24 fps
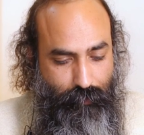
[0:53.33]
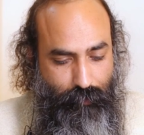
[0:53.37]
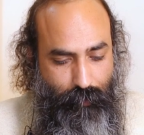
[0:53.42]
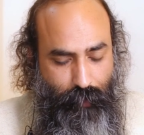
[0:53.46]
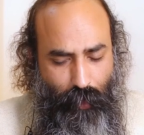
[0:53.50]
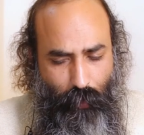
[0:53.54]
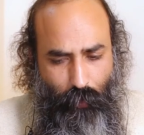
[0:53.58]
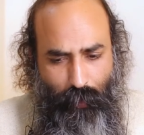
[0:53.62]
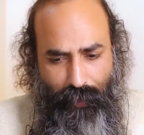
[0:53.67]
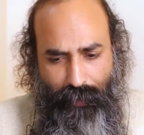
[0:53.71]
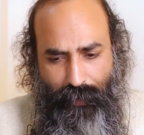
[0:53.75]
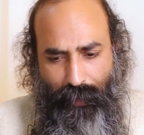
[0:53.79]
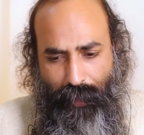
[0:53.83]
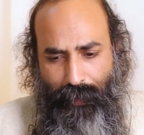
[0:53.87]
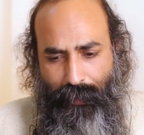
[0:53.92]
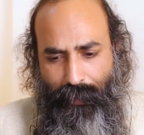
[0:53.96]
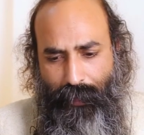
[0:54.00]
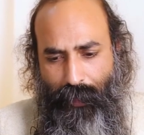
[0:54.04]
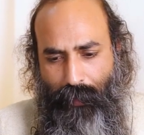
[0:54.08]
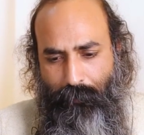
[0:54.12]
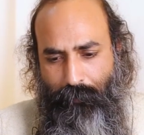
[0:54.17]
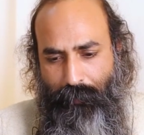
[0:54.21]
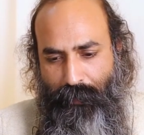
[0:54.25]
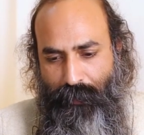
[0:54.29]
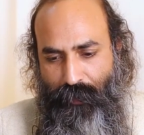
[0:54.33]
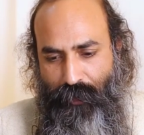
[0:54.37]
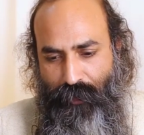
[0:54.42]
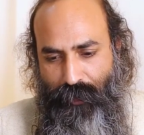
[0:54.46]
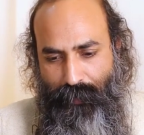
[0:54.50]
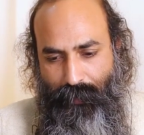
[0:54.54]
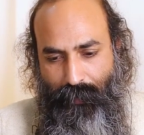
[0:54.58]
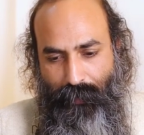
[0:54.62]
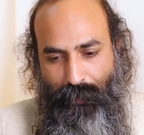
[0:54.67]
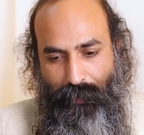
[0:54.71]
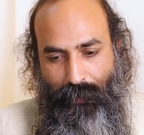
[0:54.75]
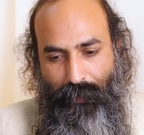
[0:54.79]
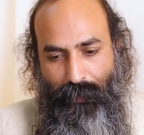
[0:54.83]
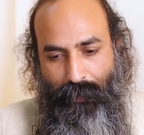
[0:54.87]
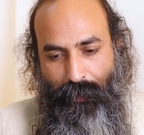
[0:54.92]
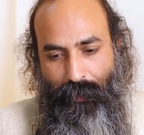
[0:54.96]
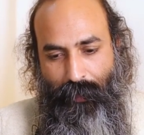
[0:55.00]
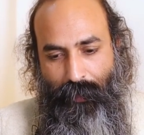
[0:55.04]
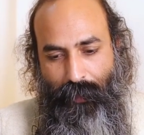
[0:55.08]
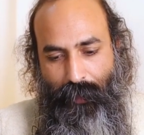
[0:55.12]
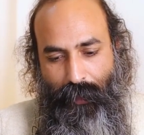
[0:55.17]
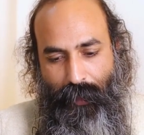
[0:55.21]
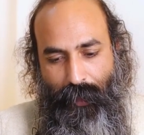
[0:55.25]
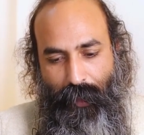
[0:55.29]
Now, when that happens,
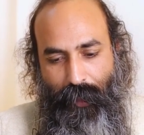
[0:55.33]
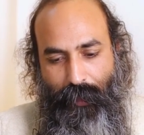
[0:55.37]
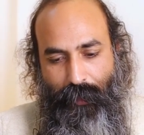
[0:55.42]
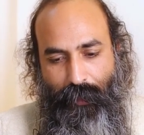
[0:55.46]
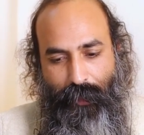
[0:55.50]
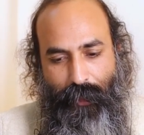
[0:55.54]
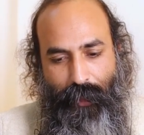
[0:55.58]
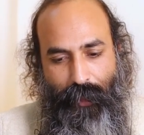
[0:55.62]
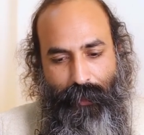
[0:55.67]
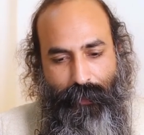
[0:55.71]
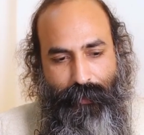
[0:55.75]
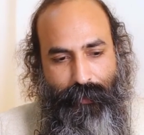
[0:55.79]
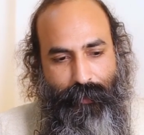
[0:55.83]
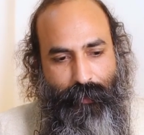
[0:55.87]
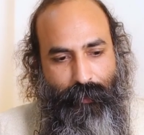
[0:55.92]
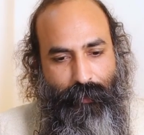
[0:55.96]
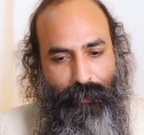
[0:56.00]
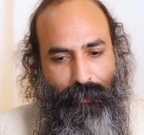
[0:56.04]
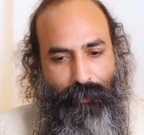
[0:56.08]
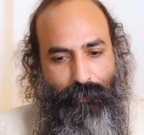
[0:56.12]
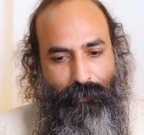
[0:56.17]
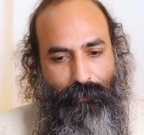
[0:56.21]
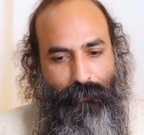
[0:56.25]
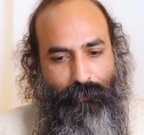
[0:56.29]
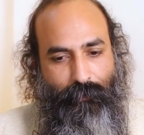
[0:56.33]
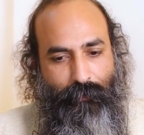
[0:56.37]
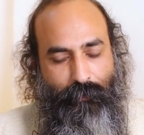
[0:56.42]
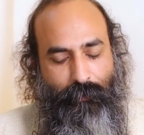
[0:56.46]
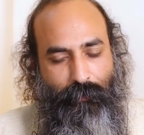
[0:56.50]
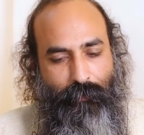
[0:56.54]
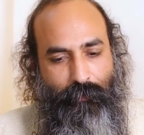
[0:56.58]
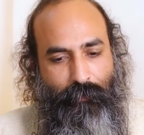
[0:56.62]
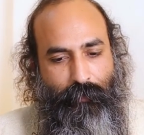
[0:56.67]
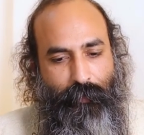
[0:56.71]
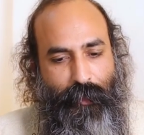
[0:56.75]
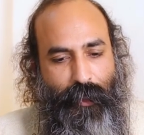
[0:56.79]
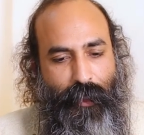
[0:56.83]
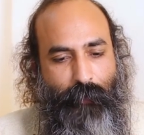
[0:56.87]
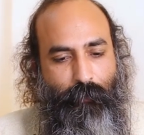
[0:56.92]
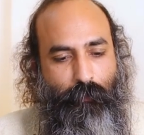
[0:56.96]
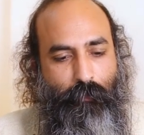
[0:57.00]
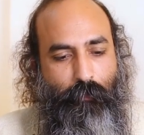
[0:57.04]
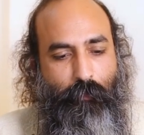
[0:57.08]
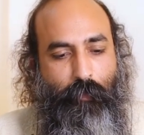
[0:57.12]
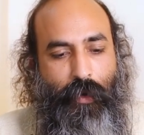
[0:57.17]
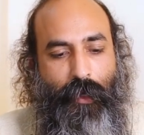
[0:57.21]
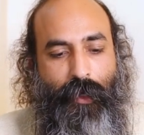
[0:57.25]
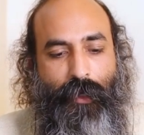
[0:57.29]
it creates a
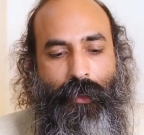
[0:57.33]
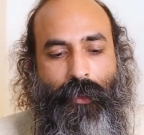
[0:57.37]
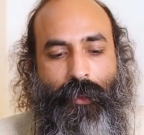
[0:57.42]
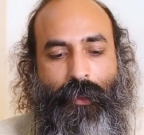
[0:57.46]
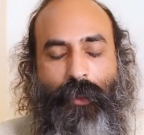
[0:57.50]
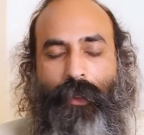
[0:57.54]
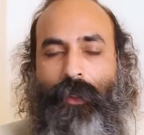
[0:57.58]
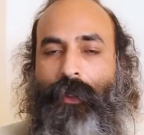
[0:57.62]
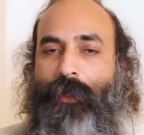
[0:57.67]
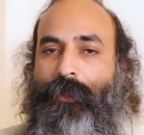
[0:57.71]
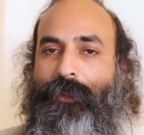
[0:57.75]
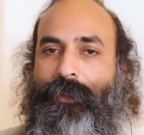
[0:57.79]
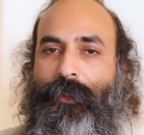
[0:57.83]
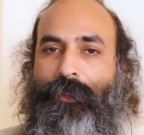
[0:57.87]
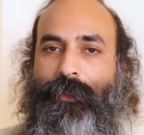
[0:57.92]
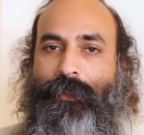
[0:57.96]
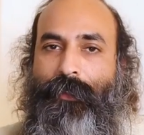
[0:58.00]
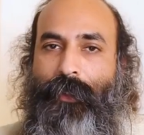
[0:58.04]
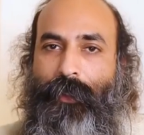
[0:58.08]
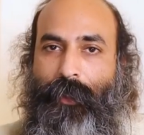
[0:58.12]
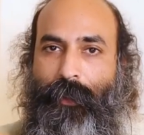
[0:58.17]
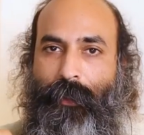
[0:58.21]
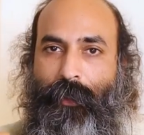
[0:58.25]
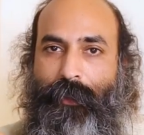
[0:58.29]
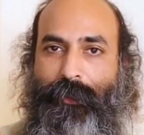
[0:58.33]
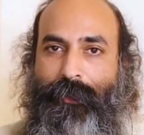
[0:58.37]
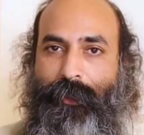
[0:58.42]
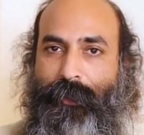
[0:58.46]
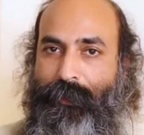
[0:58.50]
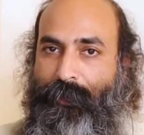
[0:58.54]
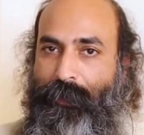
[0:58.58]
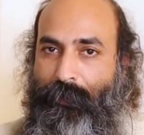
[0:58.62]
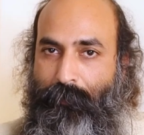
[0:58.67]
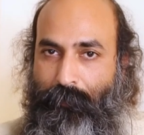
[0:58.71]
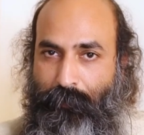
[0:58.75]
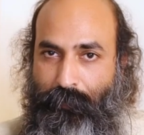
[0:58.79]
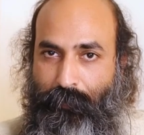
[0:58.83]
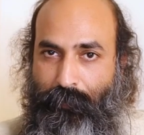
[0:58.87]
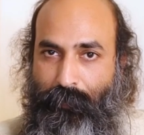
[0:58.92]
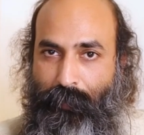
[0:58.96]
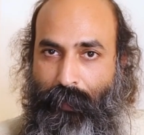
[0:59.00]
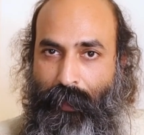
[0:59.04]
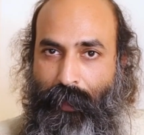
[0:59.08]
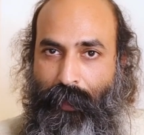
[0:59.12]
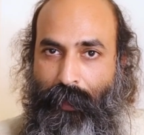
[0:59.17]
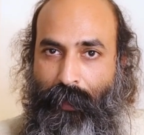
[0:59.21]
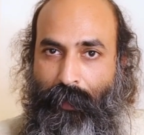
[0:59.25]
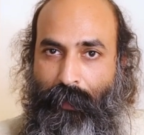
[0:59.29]
deep burden in our system.
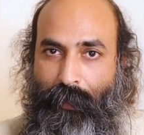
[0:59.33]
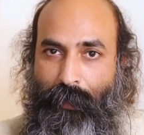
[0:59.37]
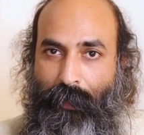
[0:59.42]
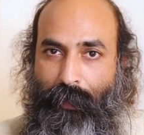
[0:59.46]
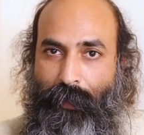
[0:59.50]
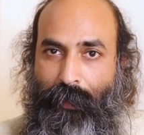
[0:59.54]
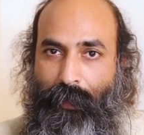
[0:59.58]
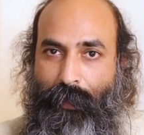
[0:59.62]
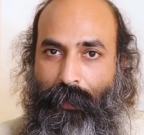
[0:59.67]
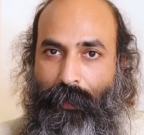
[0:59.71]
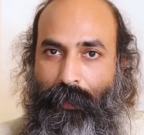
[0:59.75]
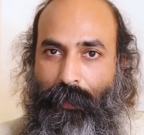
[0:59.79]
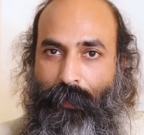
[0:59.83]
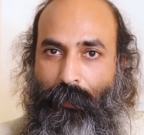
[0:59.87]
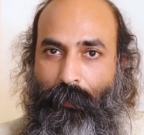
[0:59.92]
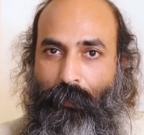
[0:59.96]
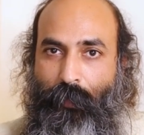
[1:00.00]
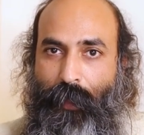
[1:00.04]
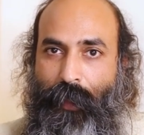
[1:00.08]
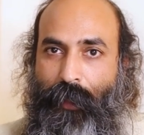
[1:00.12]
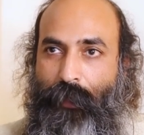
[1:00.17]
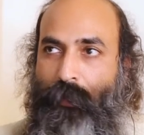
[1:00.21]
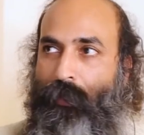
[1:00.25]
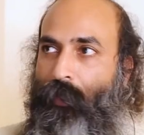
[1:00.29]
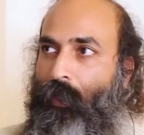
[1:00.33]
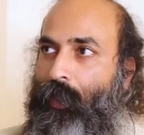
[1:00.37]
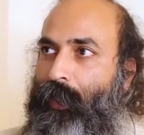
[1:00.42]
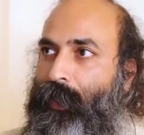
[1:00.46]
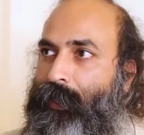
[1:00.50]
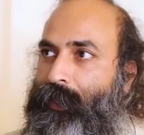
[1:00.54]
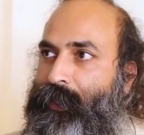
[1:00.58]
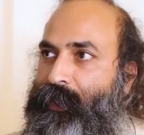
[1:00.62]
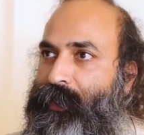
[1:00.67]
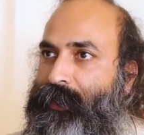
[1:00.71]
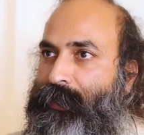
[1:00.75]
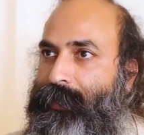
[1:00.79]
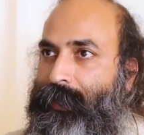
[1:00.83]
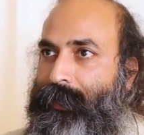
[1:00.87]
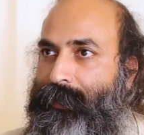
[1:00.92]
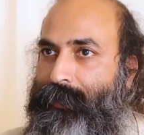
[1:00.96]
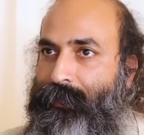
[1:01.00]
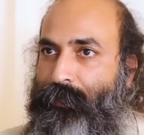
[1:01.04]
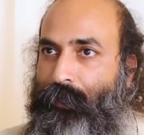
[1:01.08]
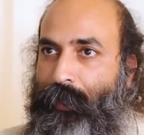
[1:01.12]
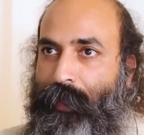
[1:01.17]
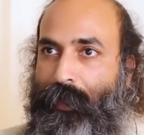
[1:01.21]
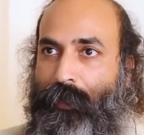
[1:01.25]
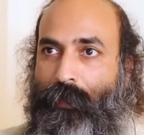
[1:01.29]
We can call it
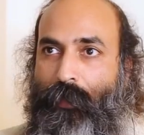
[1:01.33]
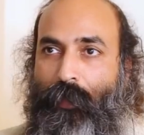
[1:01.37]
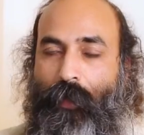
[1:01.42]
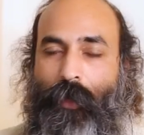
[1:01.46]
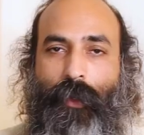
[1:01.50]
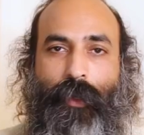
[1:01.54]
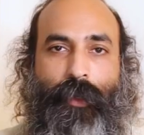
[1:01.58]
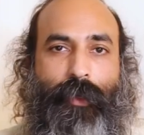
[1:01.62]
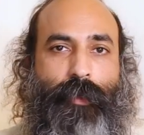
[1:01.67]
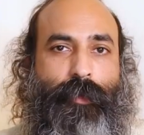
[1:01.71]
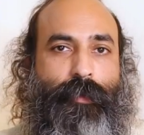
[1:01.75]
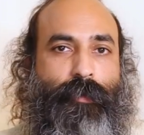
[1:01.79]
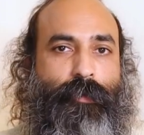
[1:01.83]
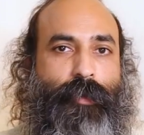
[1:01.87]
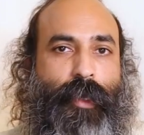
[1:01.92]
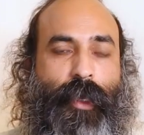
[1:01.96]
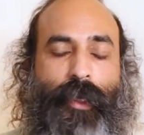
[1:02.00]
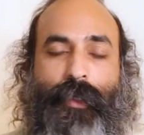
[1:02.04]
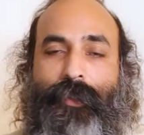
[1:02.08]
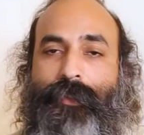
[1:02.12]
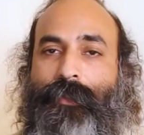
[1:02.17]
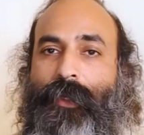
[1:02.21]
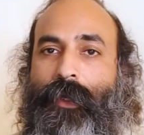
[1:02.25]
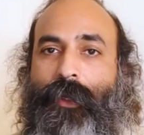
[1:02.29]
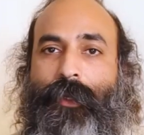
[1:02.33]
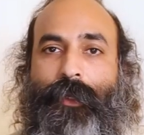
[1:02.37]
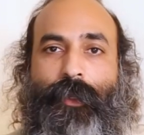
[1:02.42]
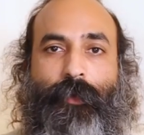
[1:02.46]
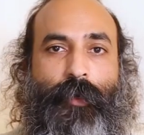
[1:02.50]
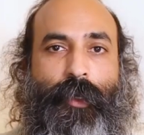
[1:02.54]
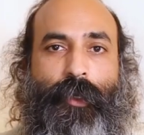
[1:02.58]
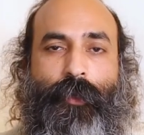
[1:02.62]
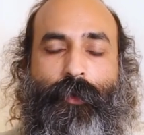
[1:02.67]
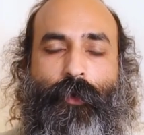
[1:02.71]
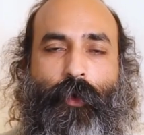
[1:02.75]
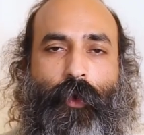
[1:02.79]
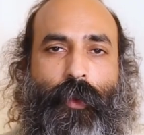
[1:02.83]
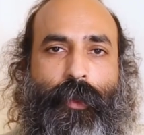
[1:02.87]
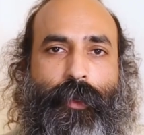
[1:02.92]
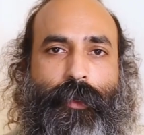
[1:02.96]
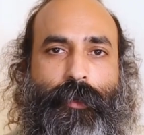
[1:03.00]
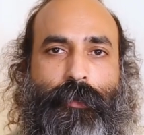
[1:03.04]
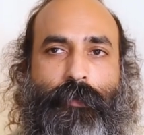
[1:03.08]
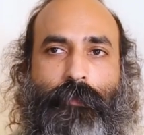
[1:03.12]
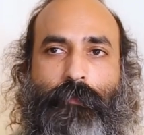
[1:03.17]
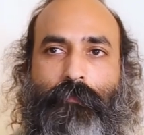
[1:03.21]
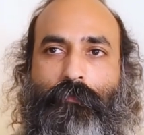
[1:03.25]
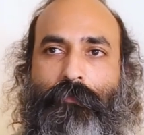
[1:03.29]
stress, we can call it anxiety, we can call
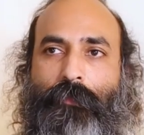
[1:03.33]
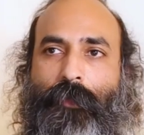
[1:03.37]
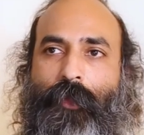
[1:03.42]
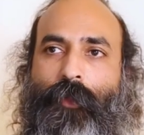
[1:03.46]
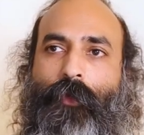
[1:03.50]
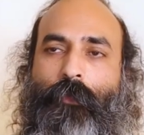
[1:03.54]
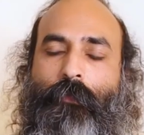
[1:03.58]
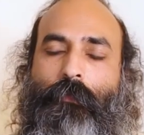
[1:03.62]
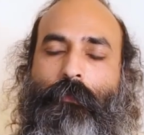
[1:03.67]
it, you know,